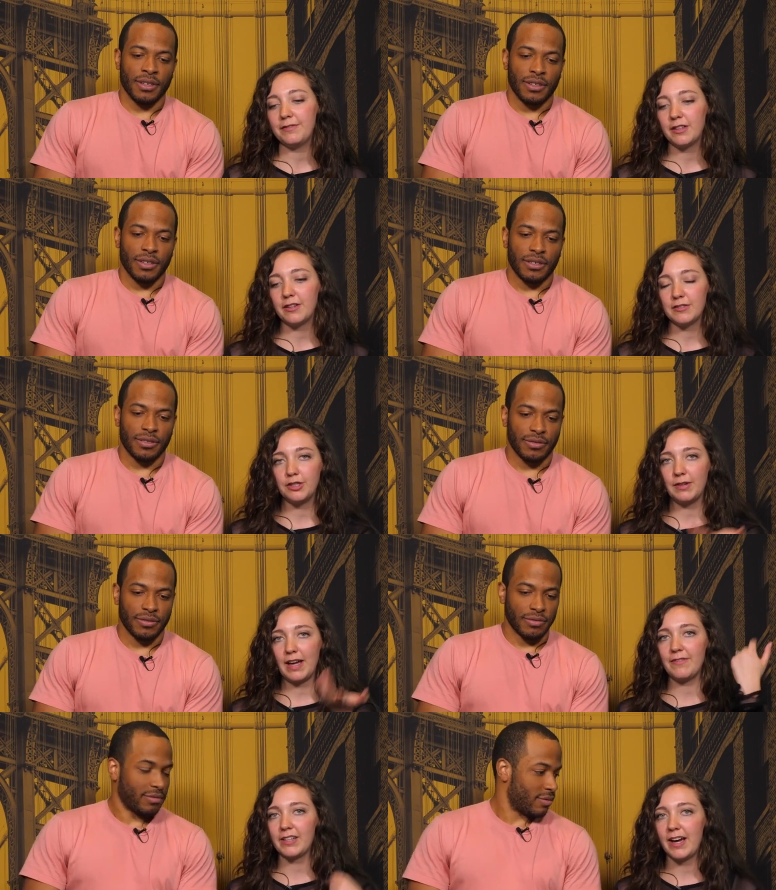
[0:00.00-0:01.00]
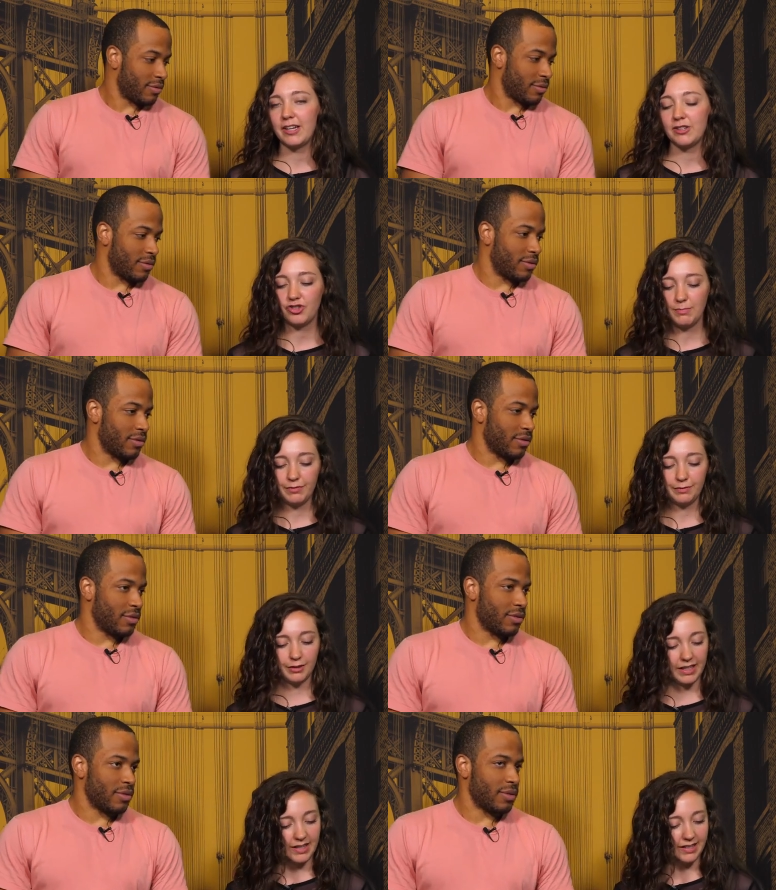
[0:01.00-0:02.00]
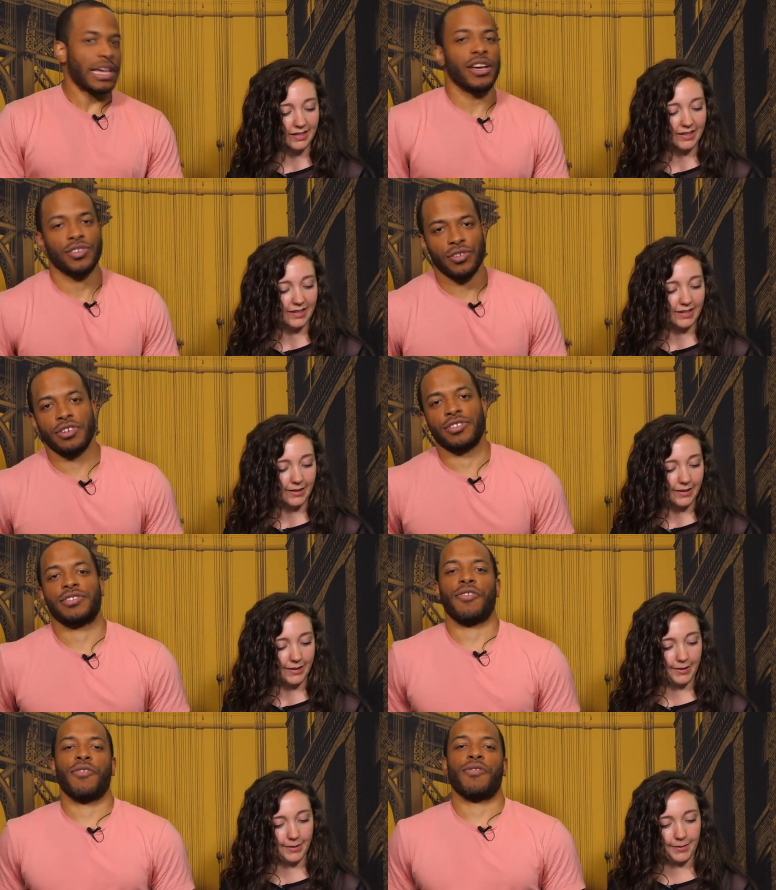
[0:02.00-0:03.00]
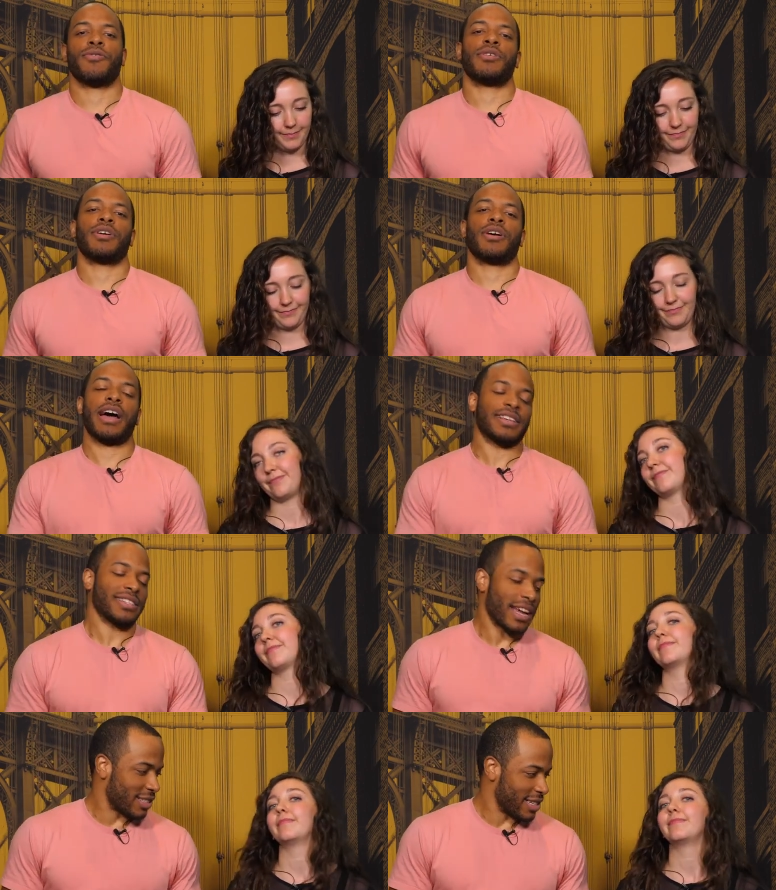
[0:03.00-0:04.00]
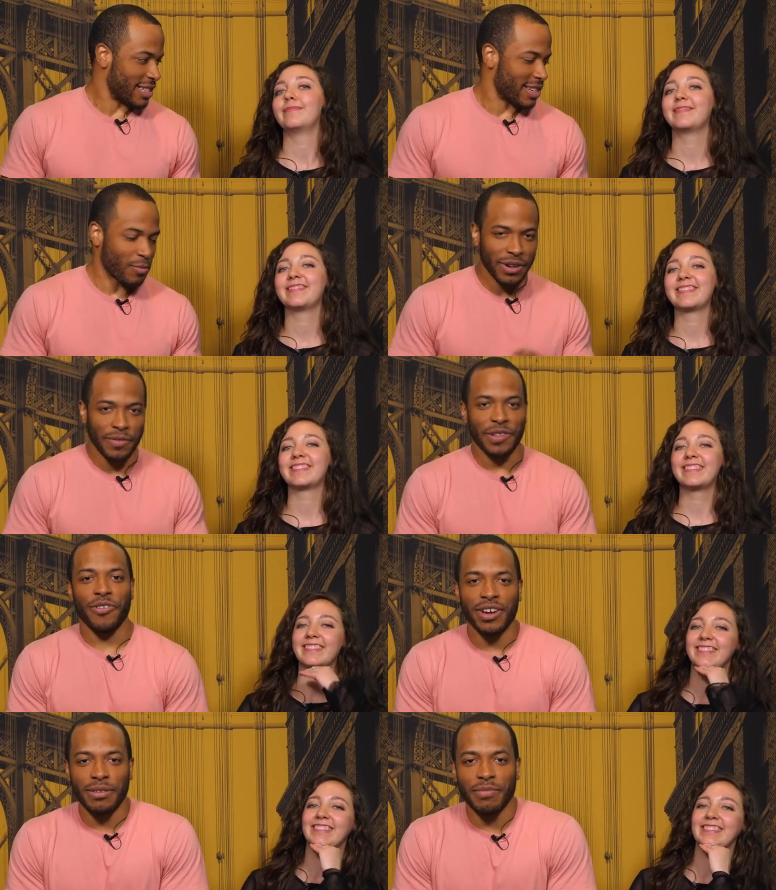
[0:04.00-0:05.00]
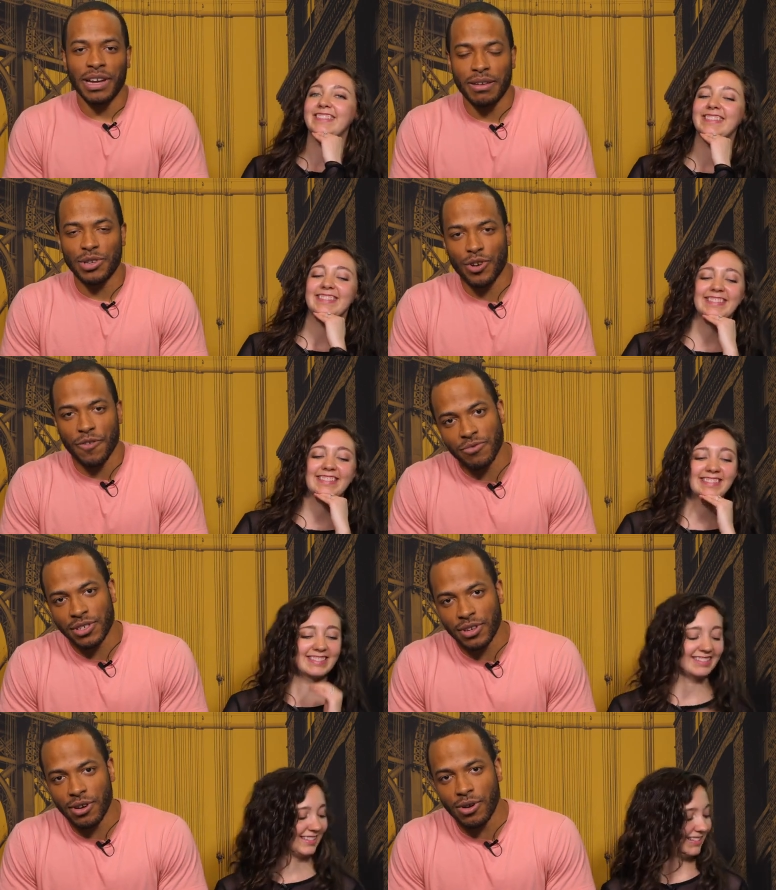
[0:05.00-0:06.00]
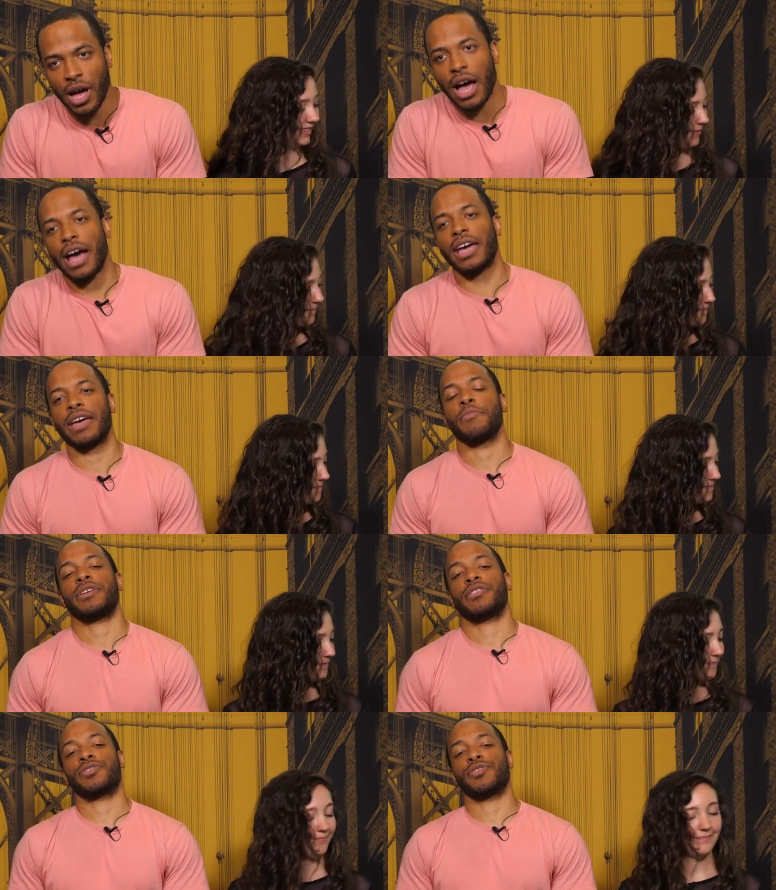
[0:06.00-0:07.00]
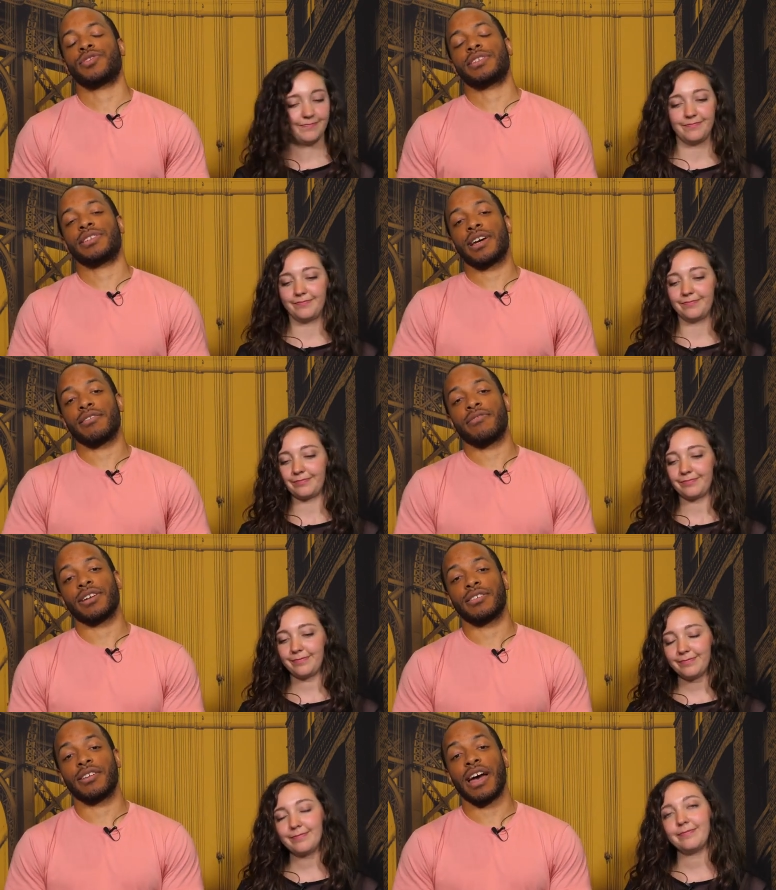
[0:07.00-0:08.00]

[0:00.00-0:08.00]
Speaker 1: for those who haven't caught your stream before?
Speaker 2: Yeah, sure. So, uh, as Kathleen said wonderfully already, my name is Kervin Brisseaux. I am an associate design director